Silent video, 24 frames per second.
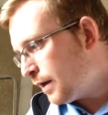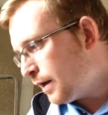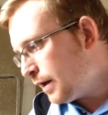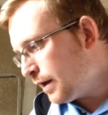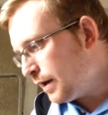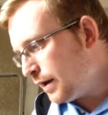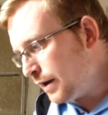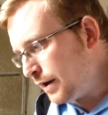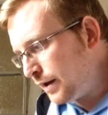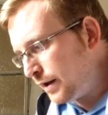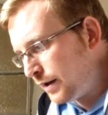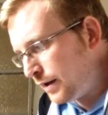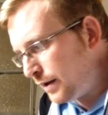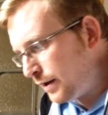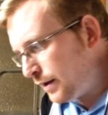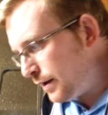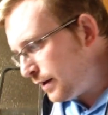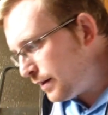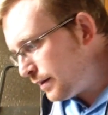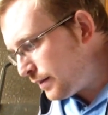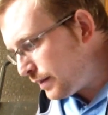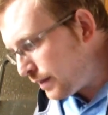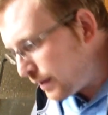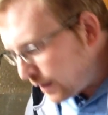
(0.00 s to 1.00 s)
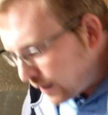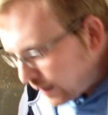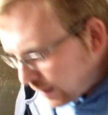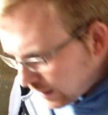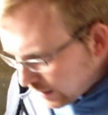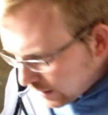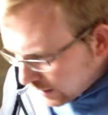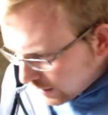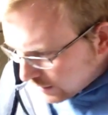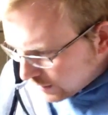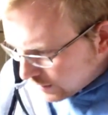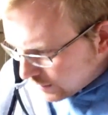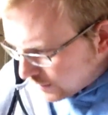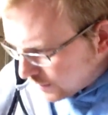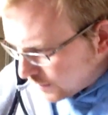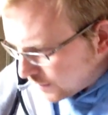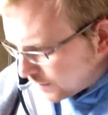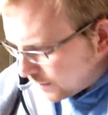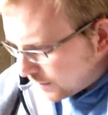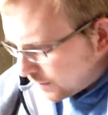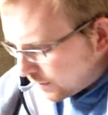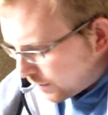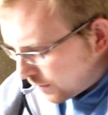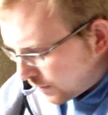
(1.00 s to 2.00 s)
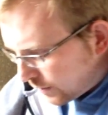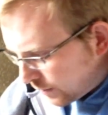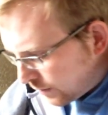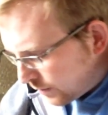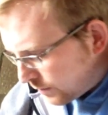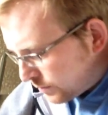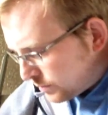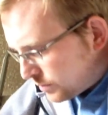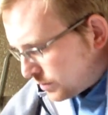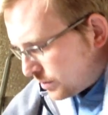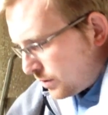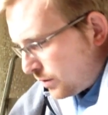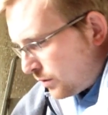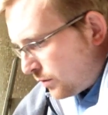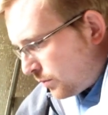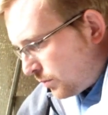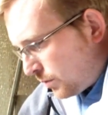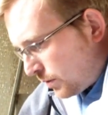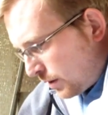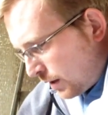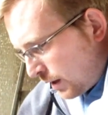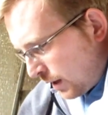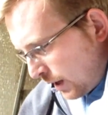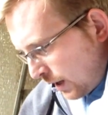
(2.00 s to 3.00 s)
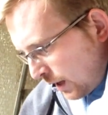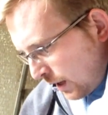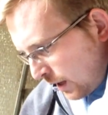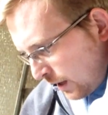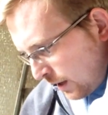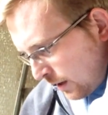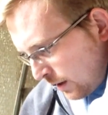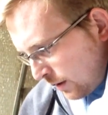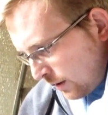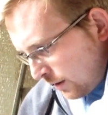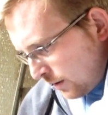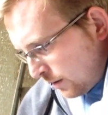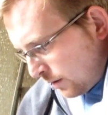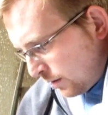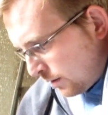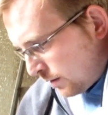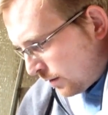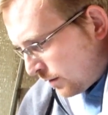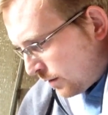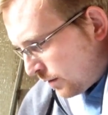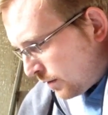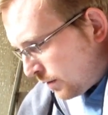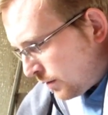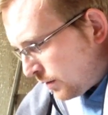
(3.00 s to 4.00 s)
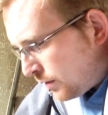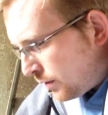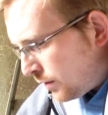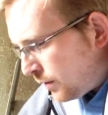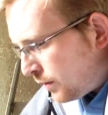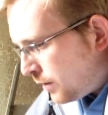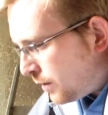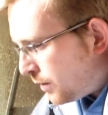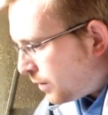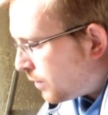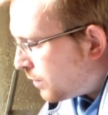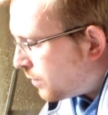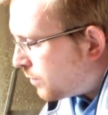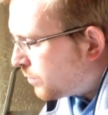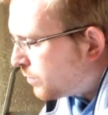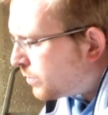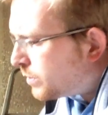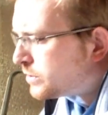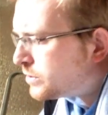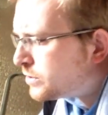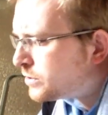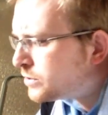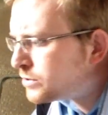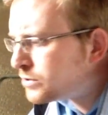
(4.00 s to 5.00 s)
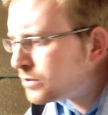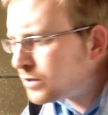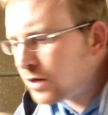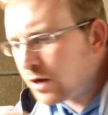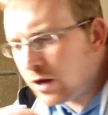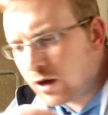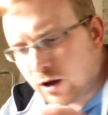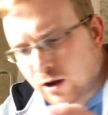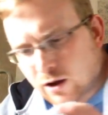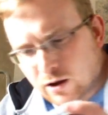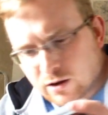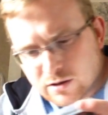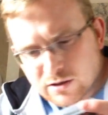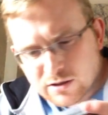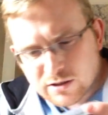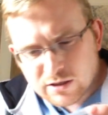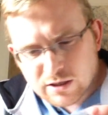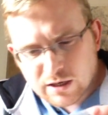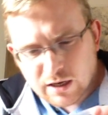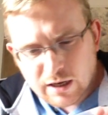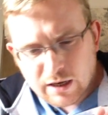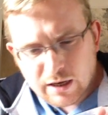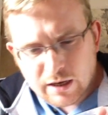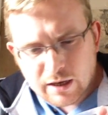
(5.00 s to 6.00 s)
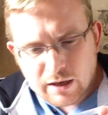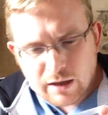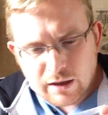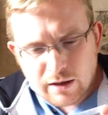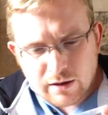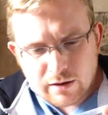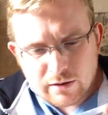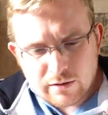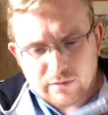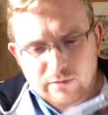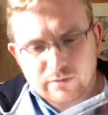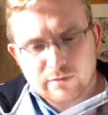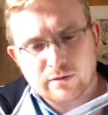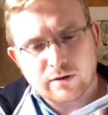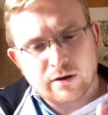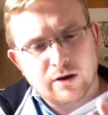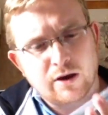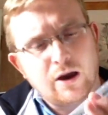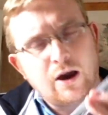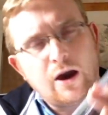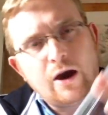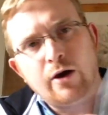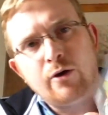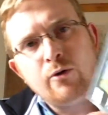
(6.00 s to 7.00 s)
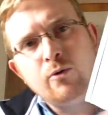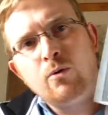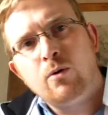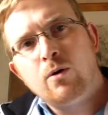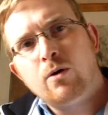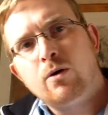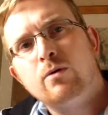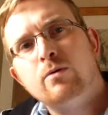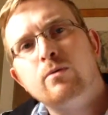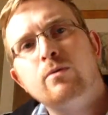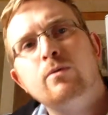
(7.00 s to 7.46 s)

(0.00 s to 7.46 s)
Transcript: Then there's another one here, which is RC Go.